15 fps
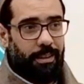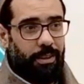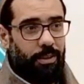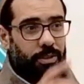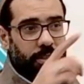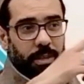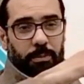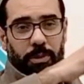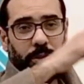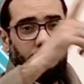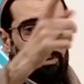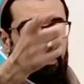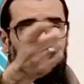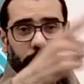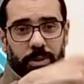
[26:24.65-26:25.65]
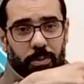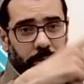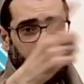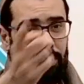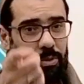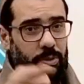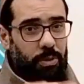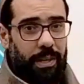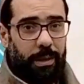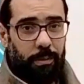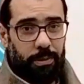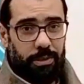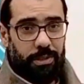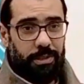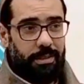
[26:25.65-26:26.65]
because someone on the border would know two
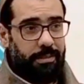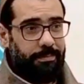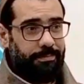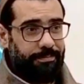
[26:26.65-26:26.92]
languages.